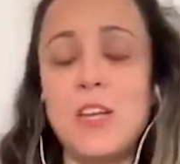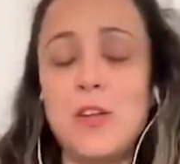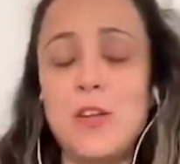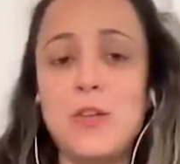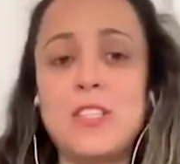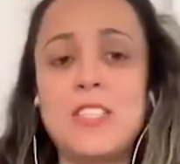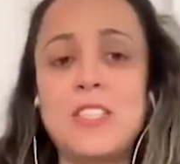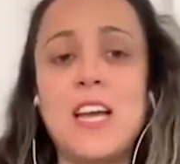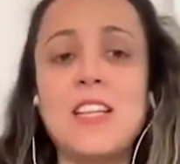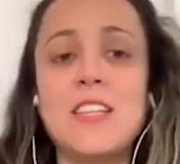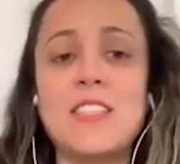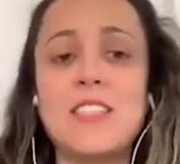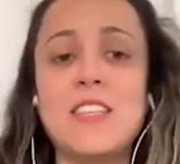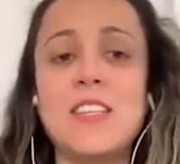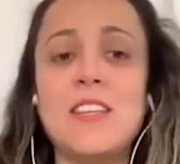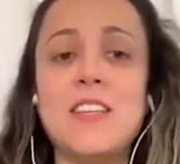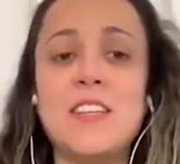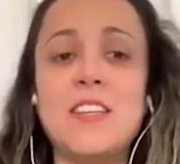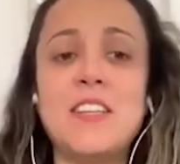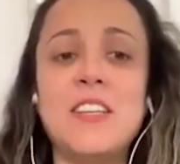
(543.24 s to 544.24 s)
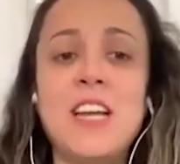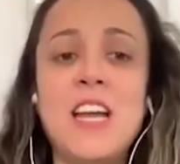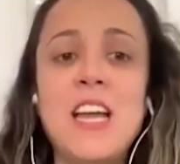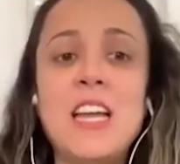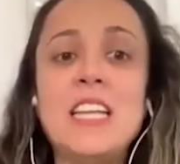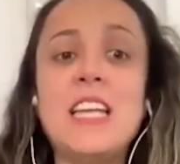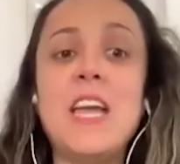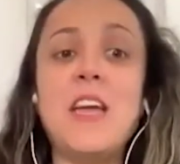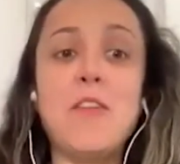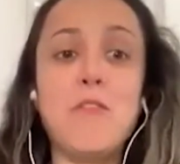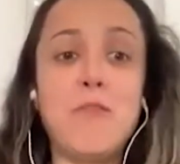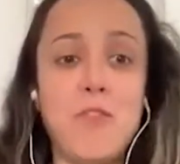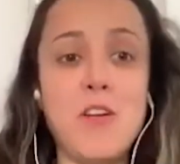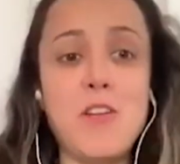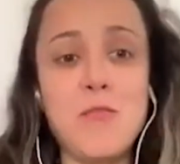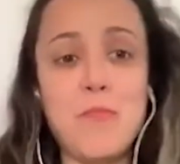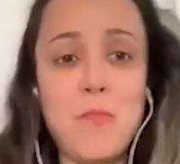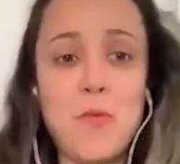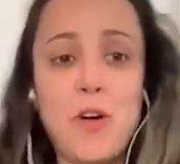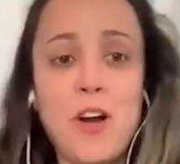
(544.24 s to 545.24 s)
decided to get in front
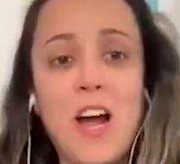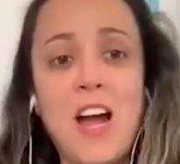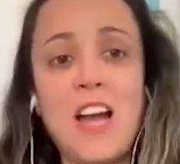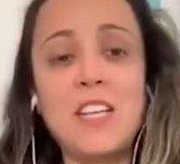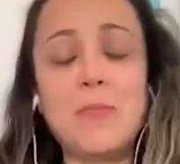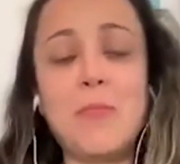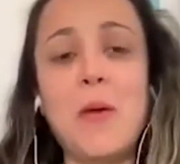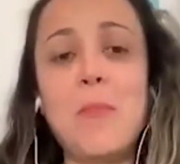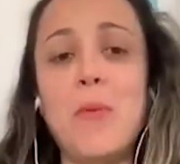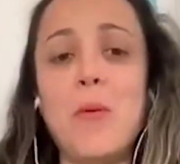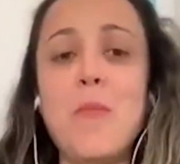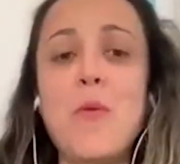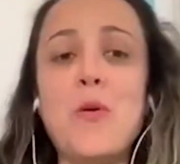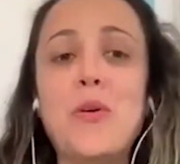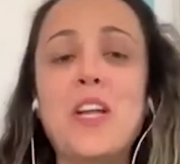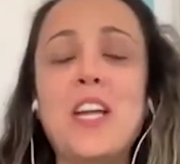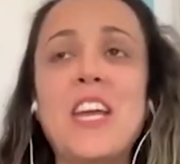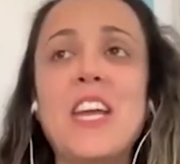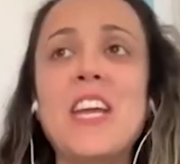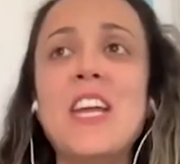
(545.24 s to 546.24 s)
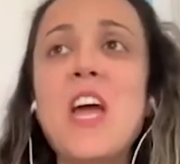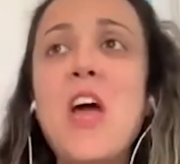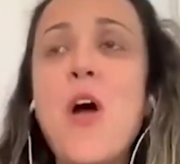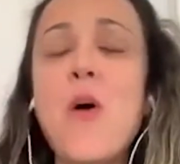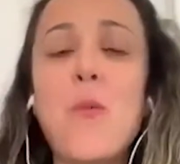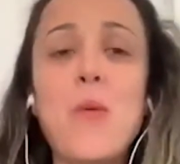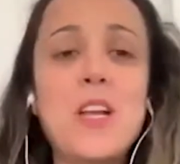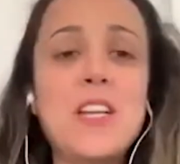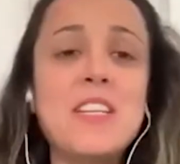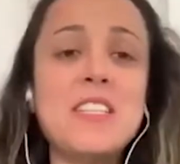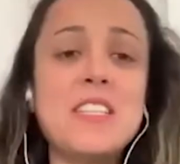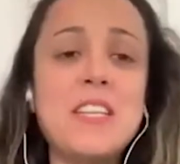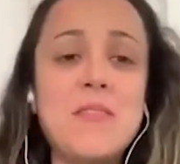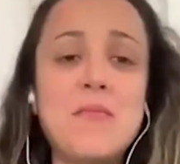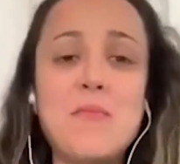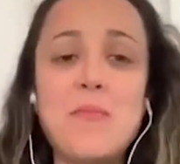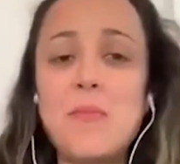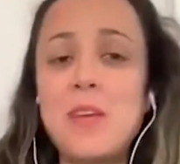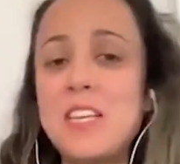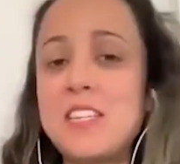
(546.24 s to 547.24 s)
of more eyes by promoting it. When does it
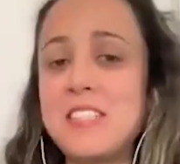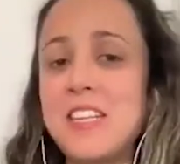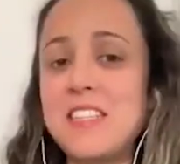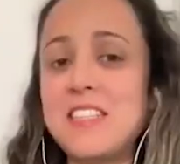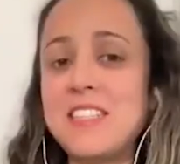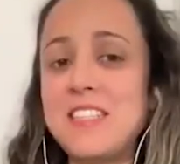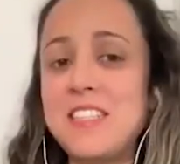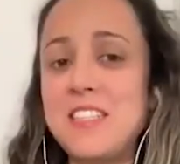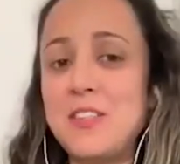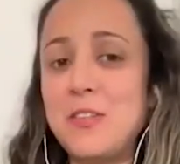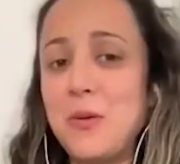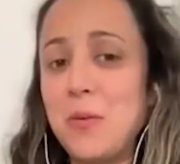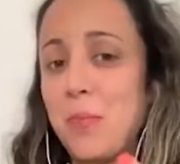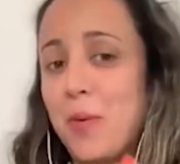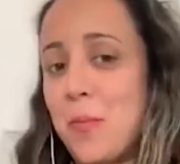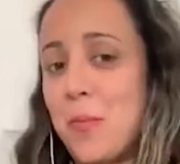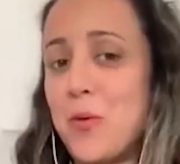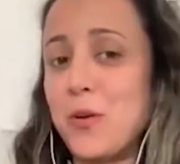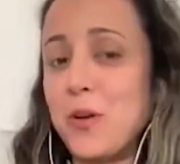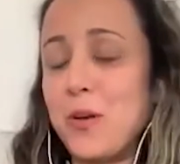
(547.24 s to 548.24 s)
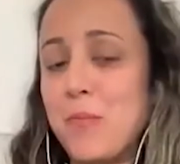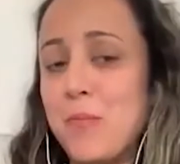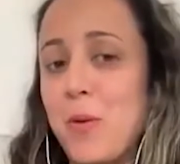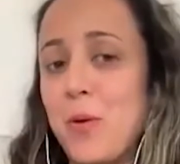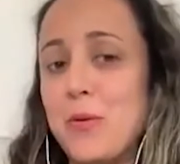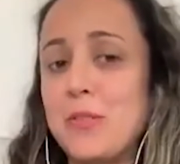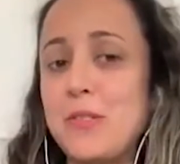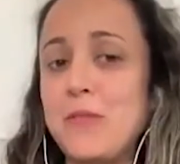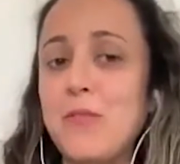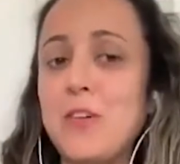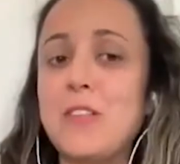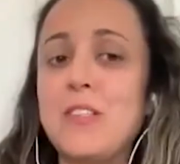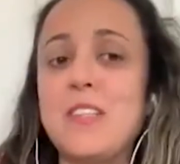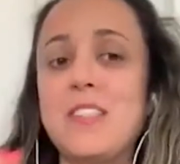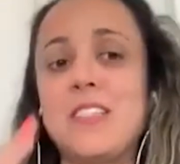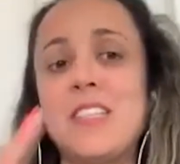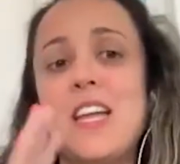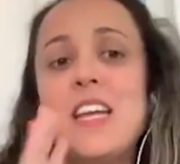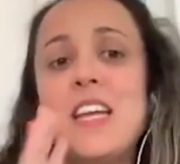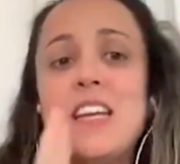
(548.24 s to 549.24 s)
make sense to do a promoted post
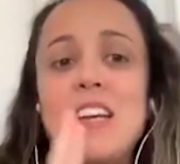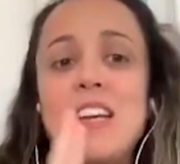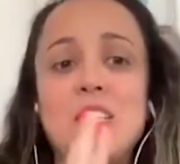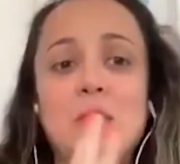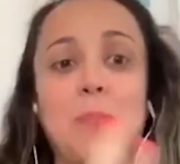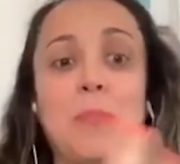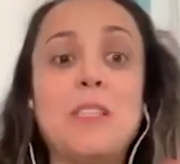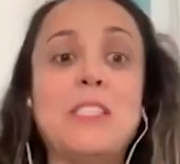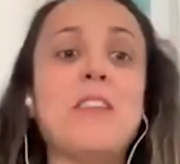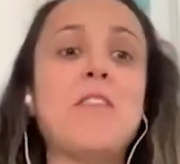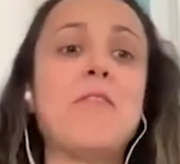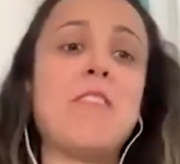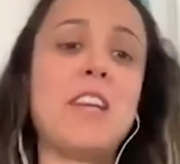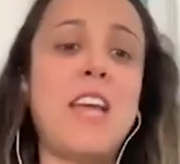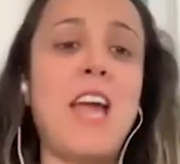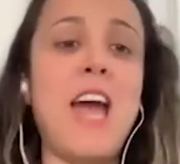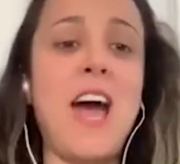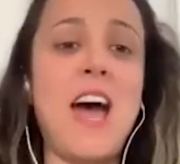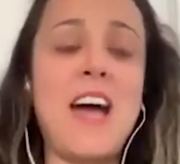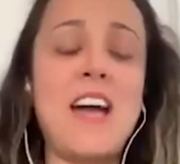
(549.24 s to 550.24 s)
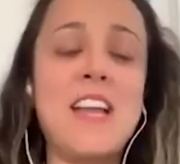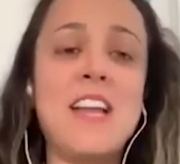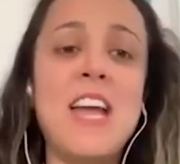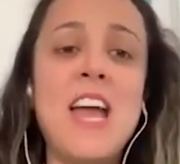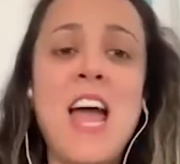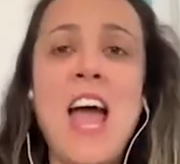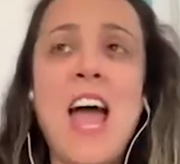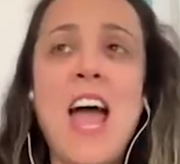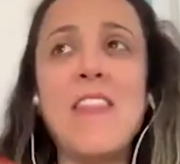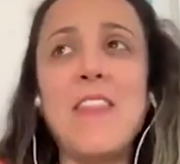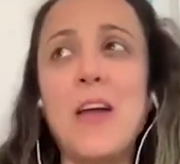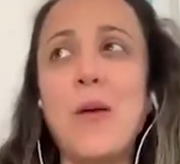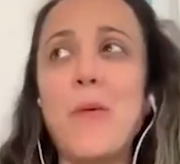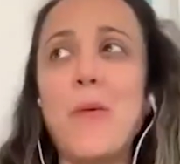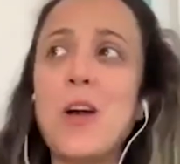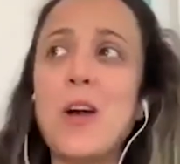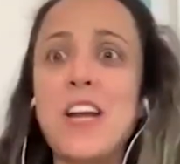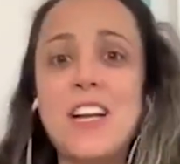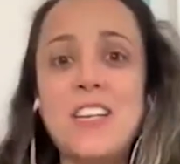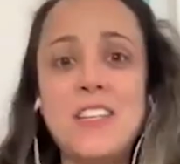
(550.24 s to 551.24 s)
versus like a specific ad? And like
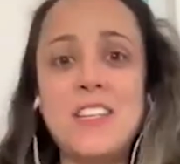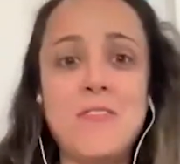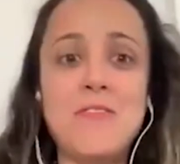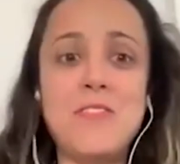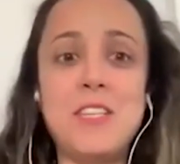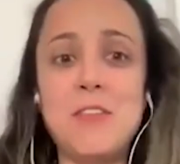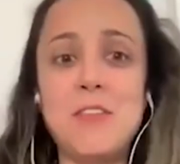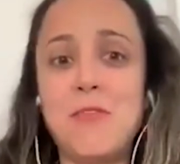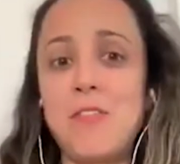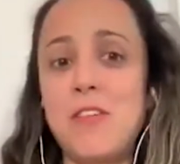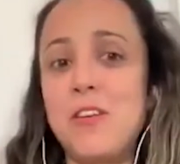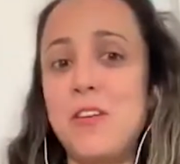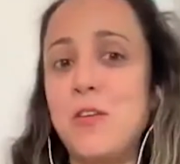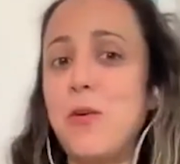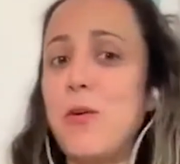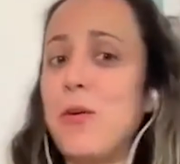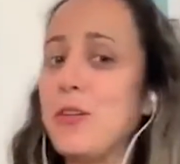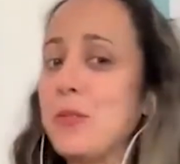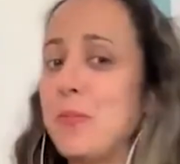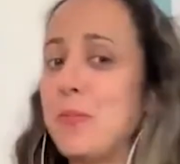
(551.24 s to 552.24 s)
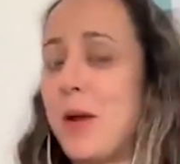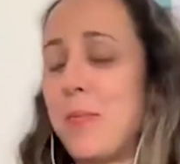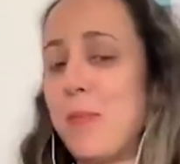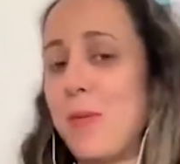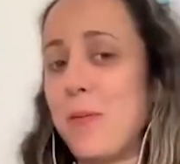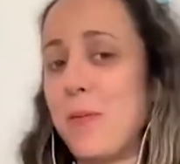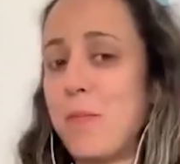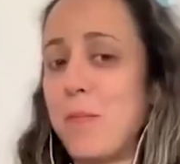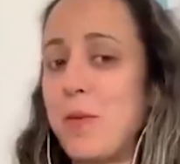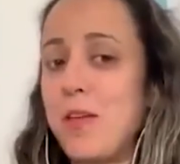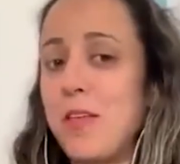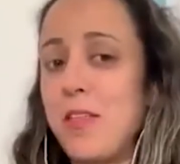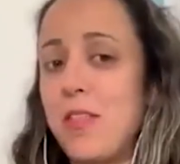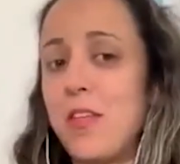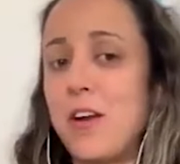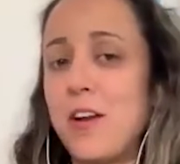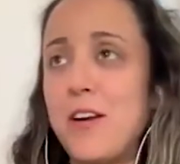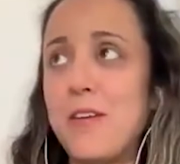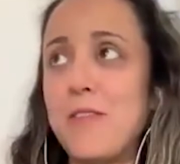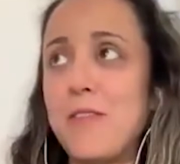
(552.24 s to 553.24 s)
what kind of different goals might be
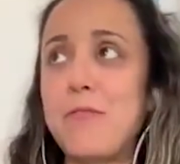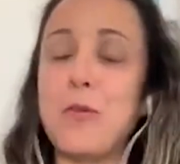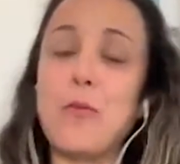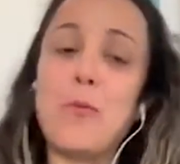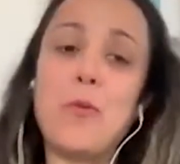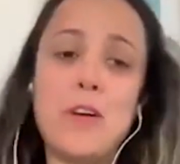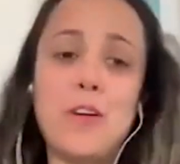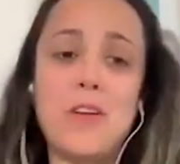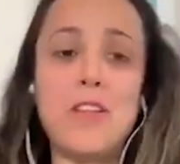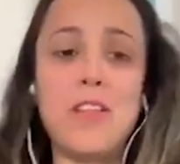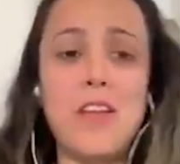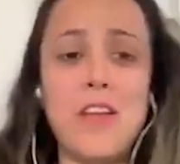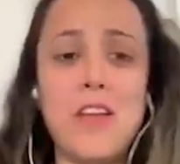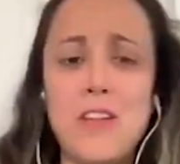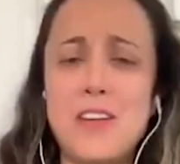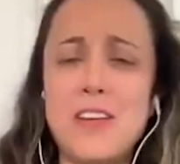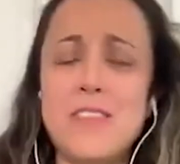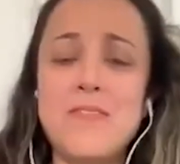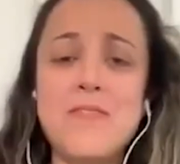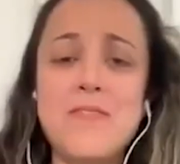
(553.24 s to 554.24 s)
there for one or the other?